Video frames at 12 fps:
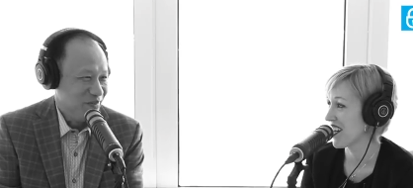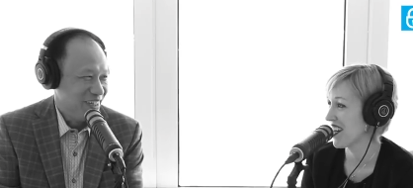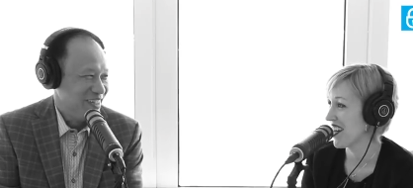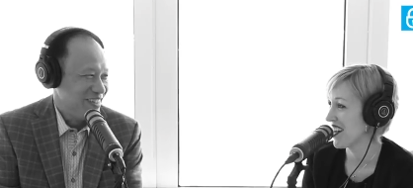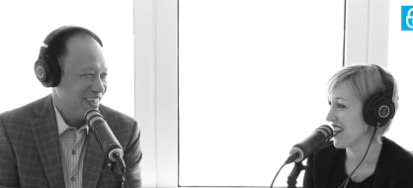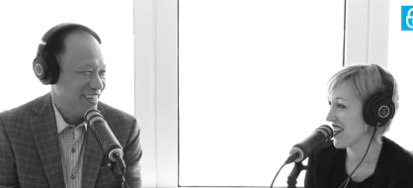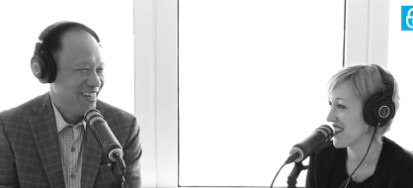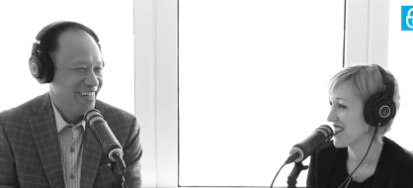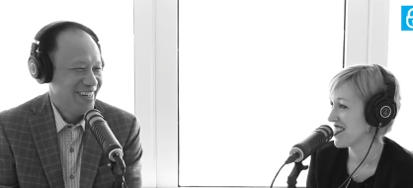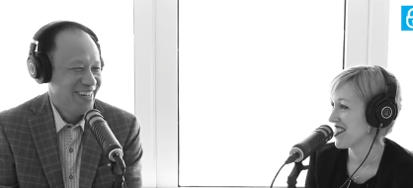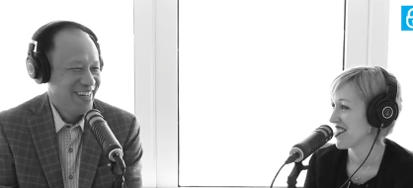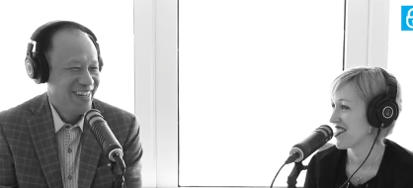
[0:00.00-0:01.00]

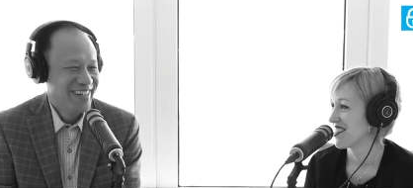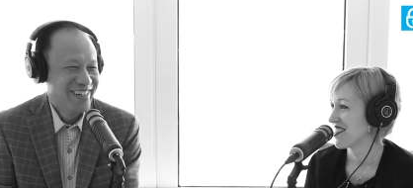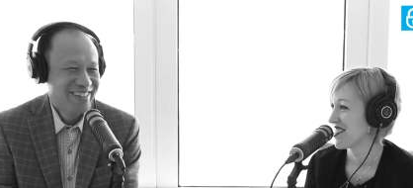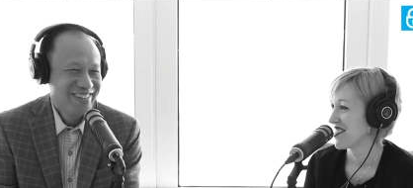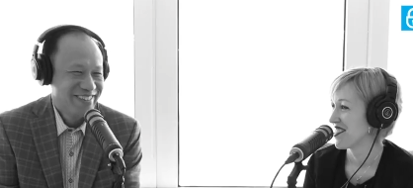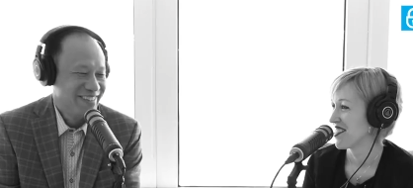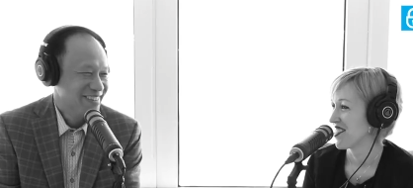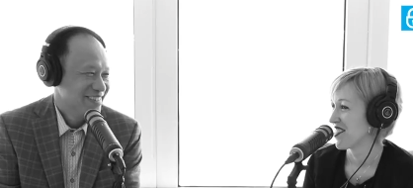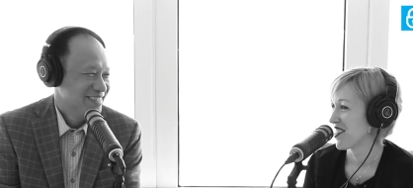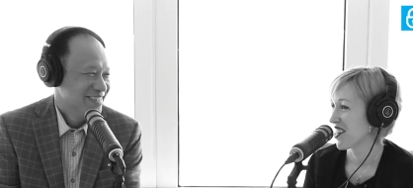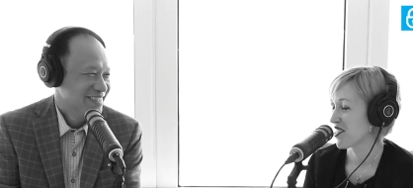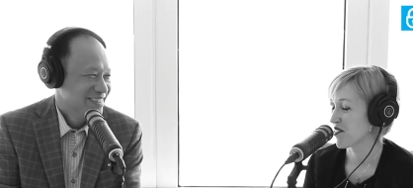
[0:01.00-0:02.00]
Speaker 1: area.
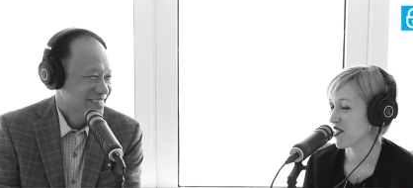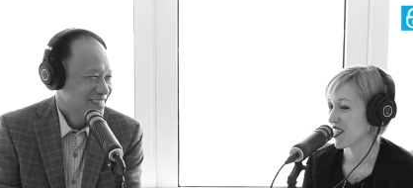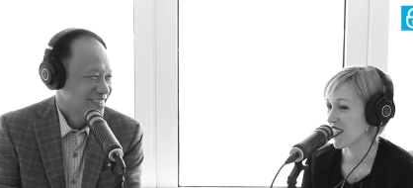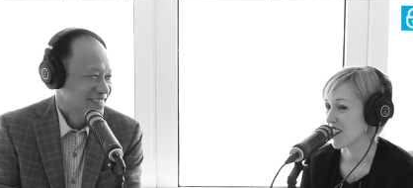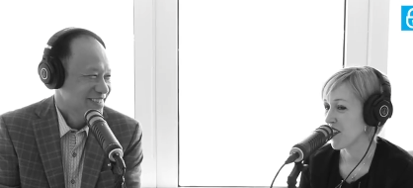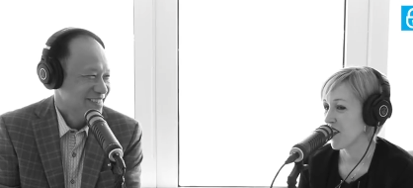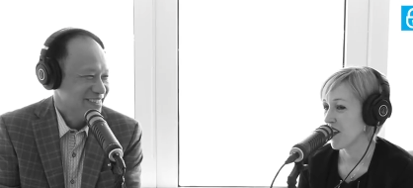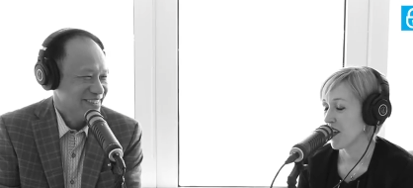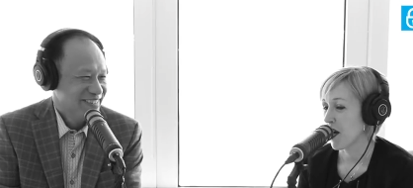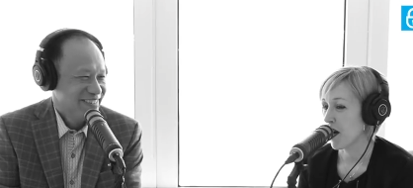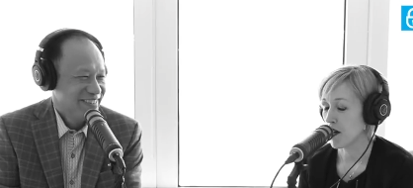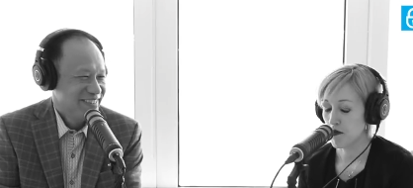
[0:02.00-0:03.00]
That's funny.
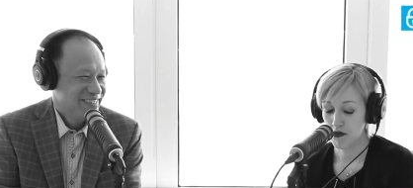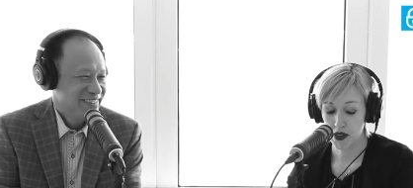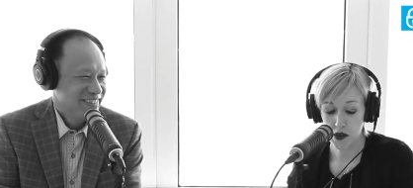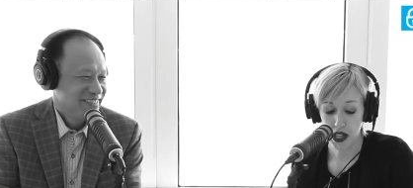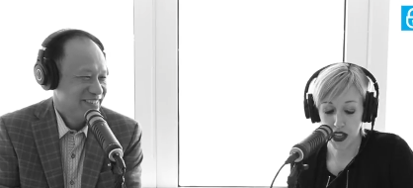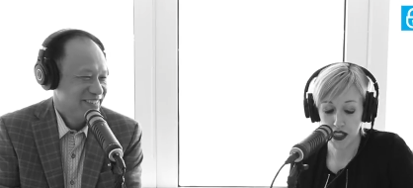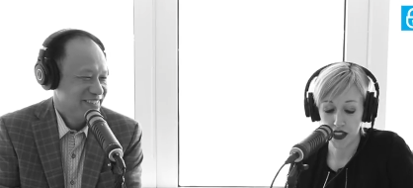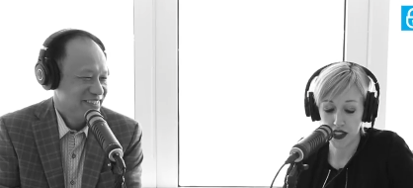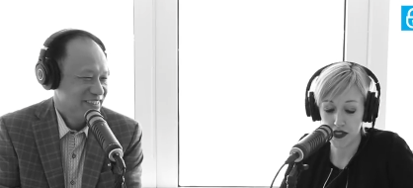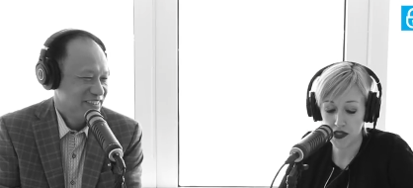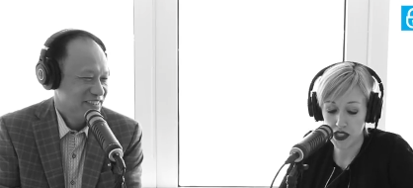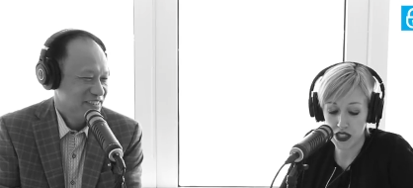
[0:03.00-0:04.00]
Well, I think that's
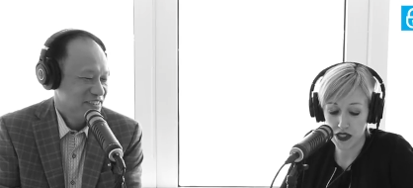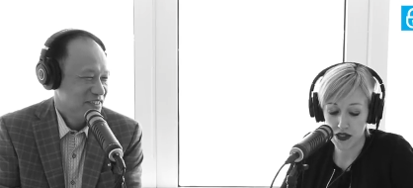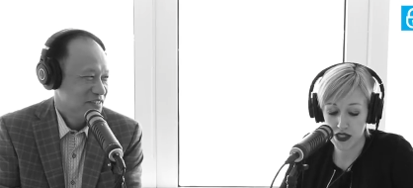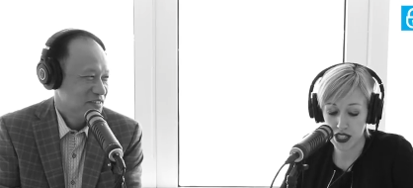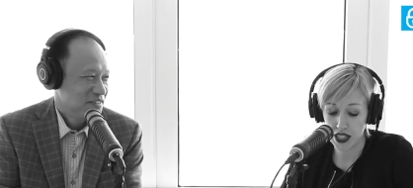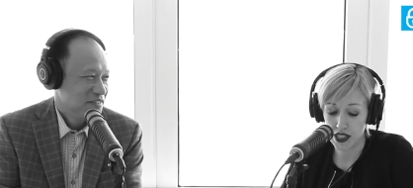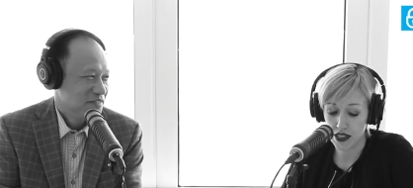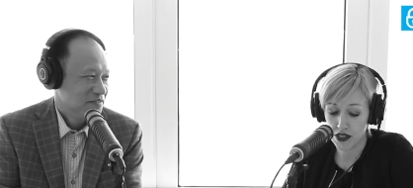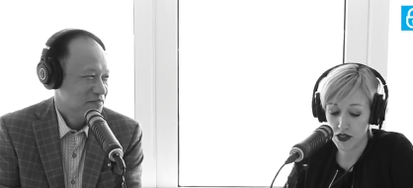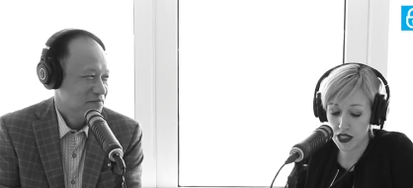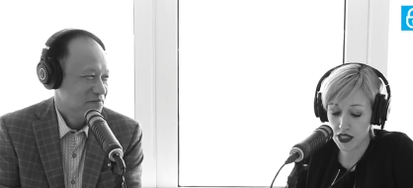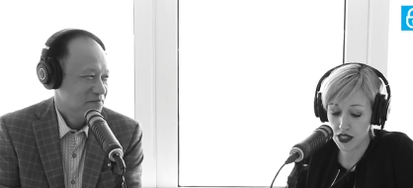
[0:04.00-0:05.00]
really interesting, and that's
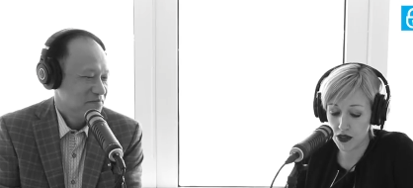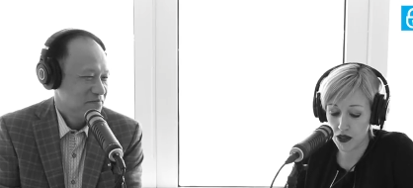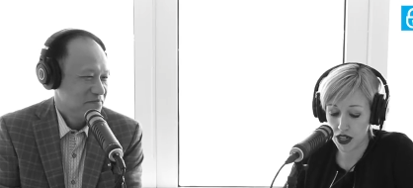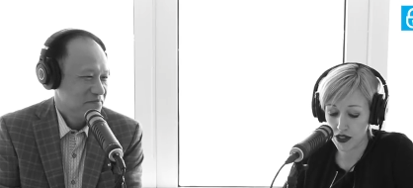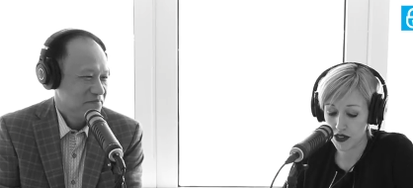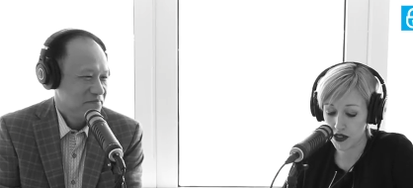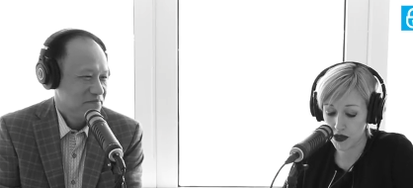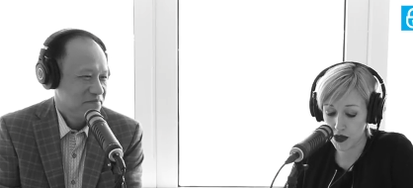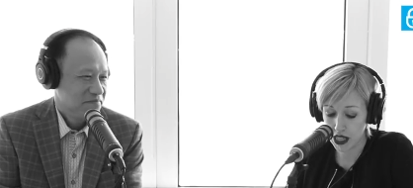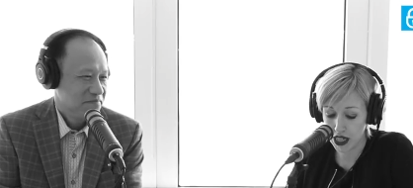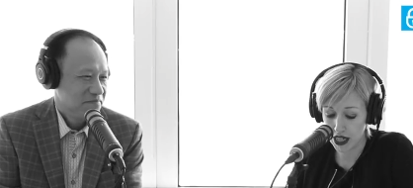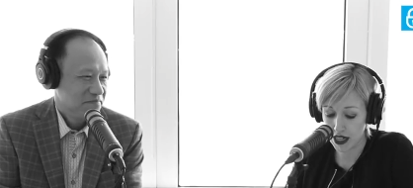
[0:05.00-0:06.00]
great that you guys are doing
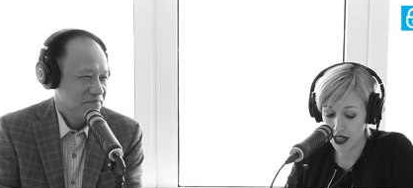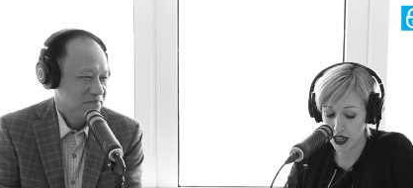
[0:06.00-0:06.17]
that.